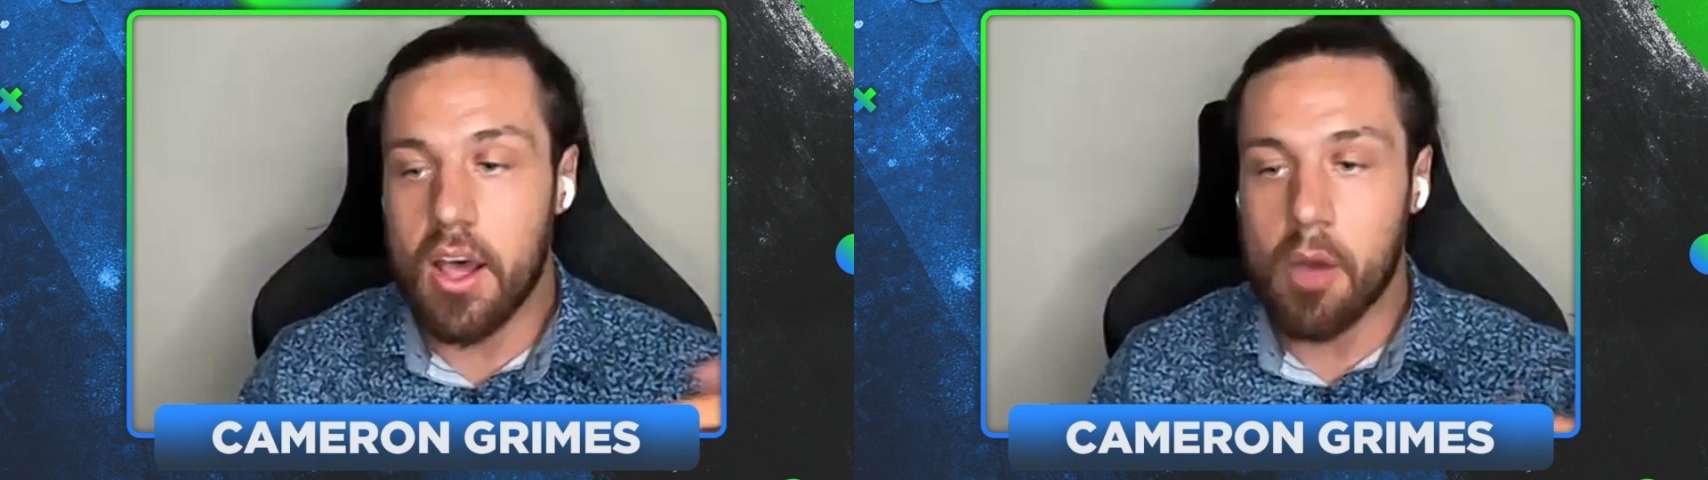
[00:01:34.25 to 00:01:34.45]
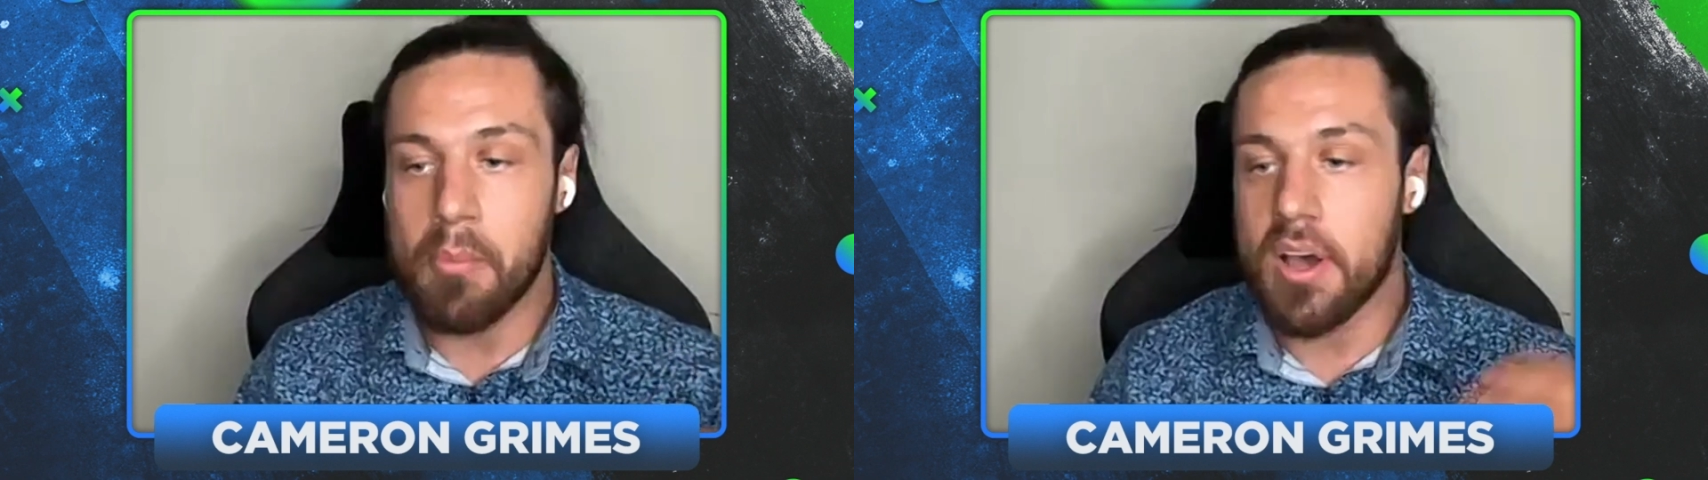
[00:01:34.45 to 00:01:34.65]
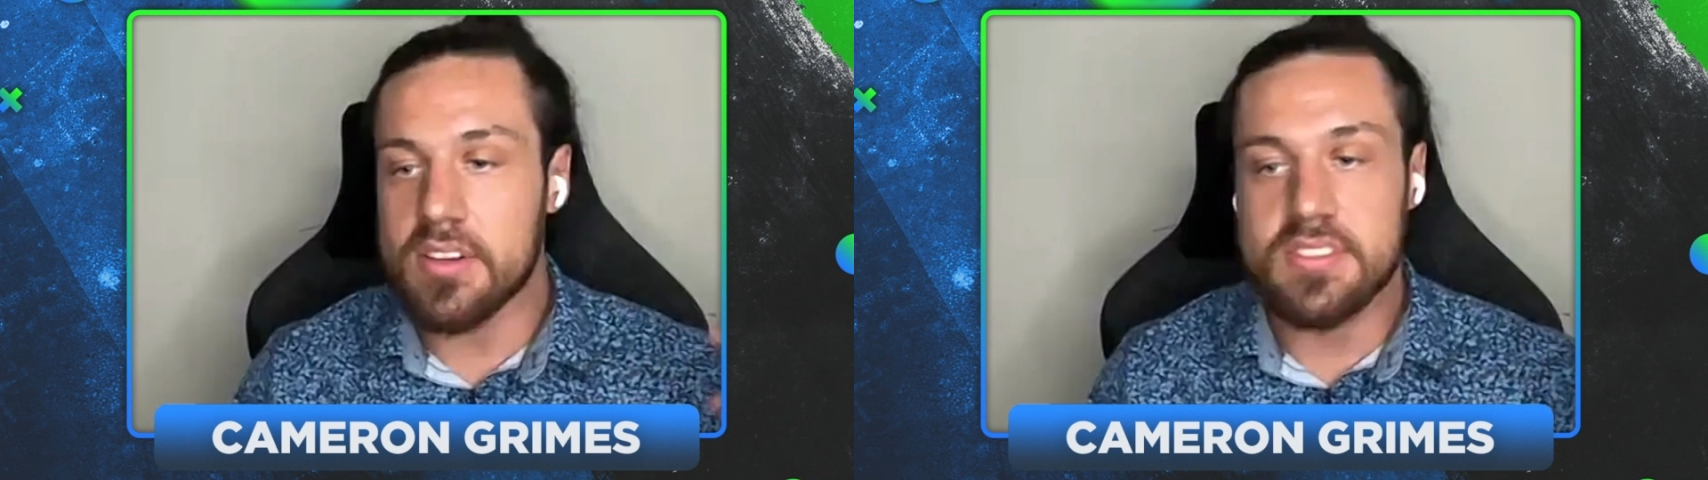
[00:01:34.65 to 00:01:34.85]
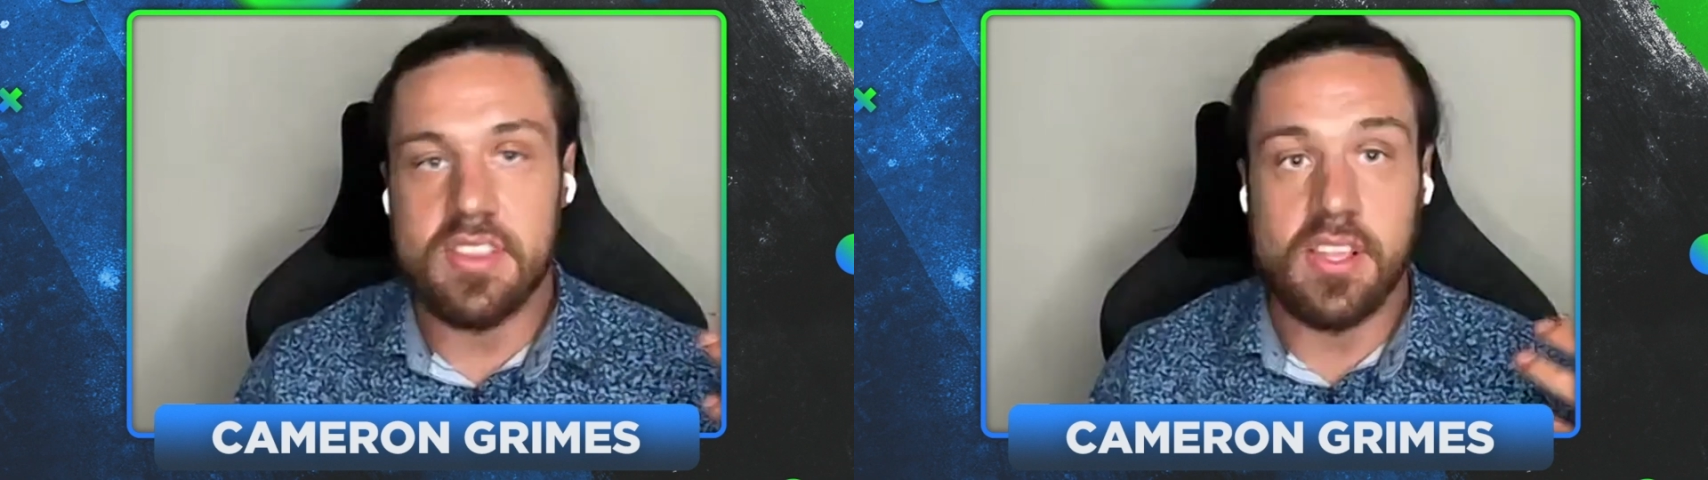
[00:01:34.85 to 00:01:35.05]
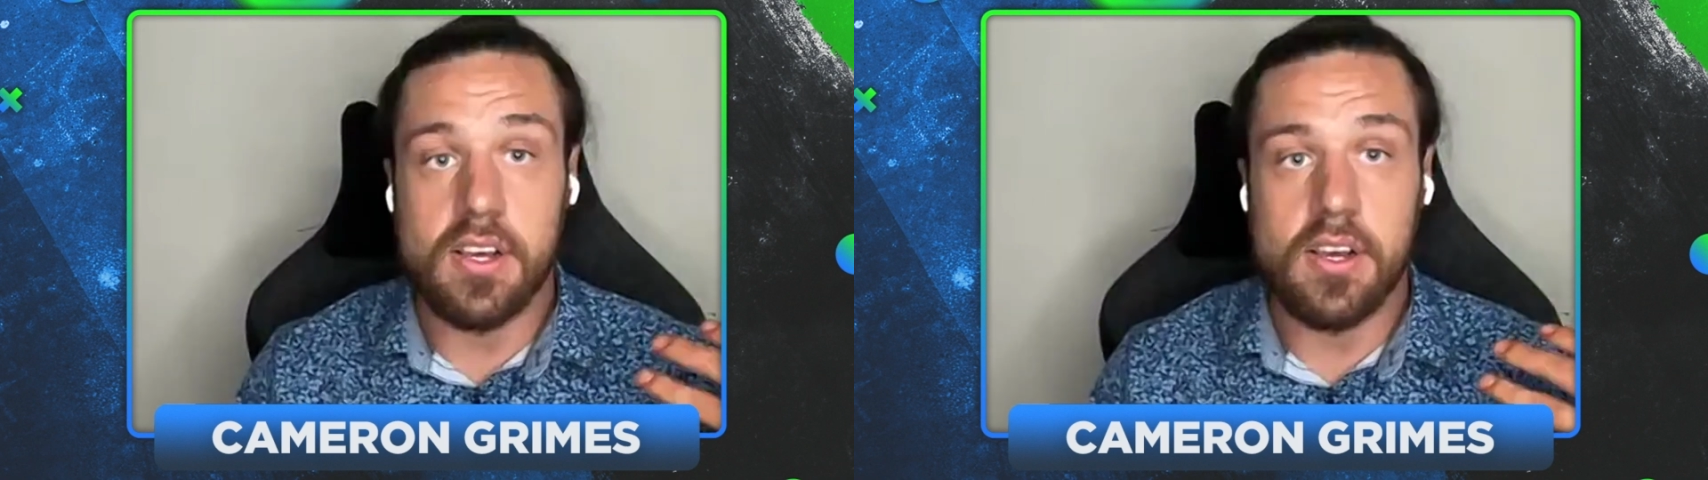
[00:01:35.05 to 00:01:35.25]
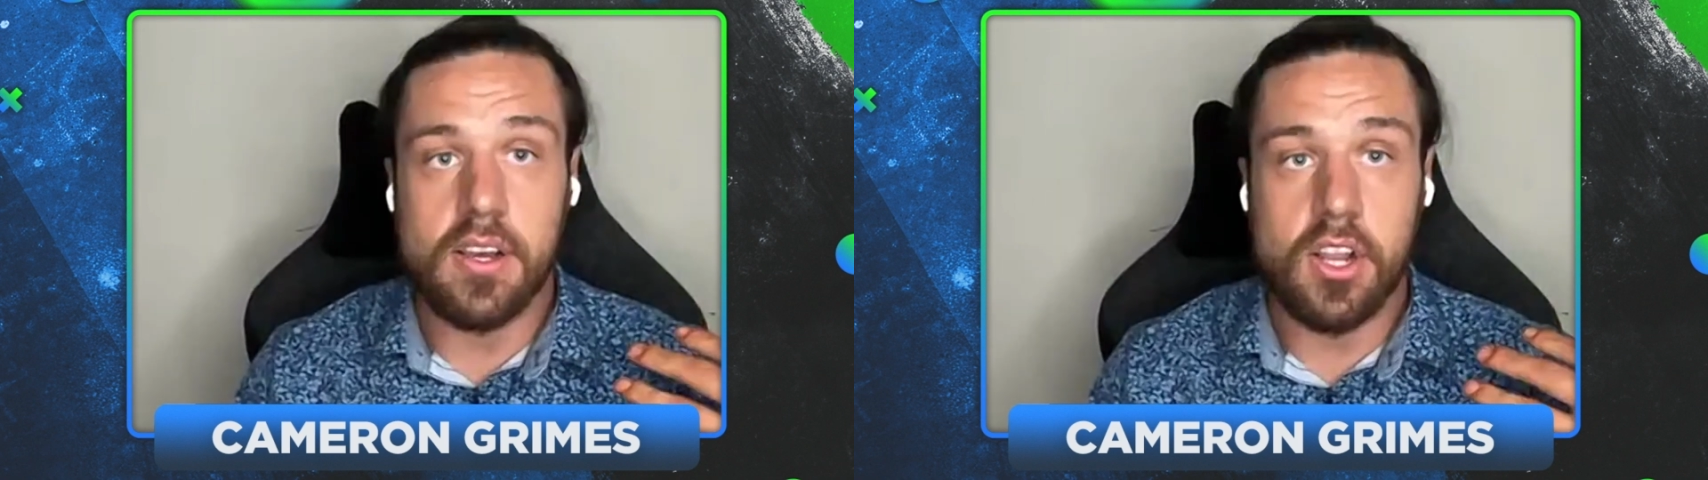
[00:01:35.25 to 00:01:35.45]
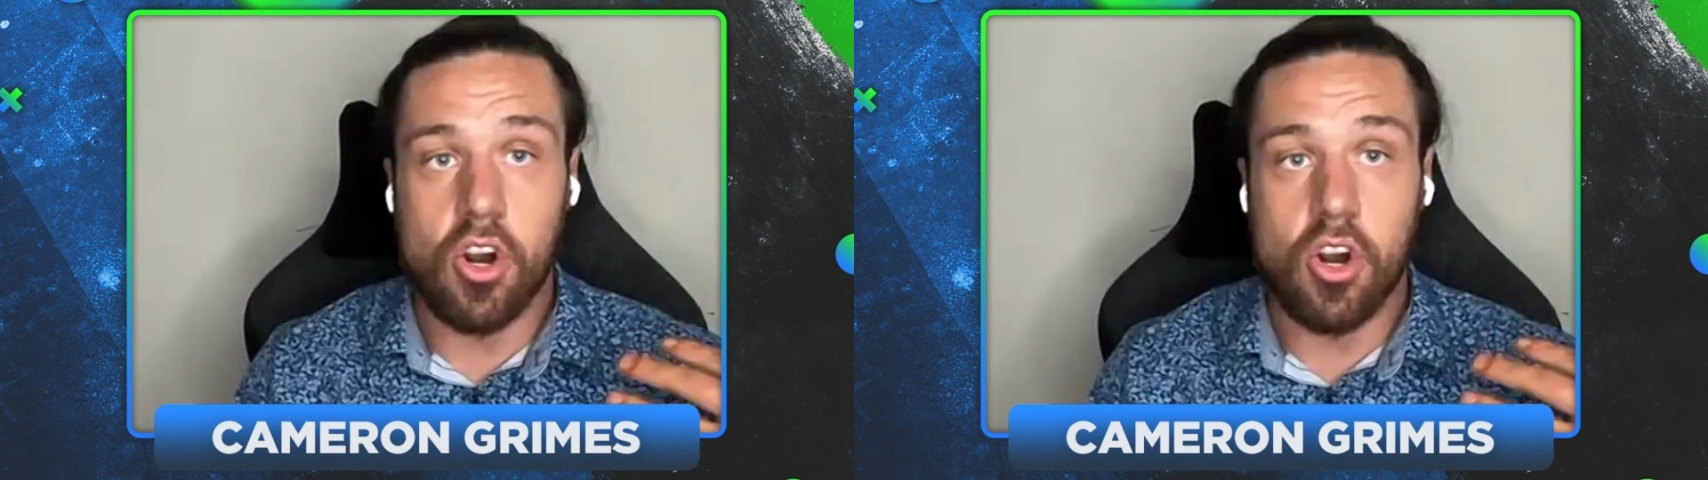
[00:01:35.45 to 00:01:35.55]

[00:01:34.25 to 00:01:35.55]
amongst the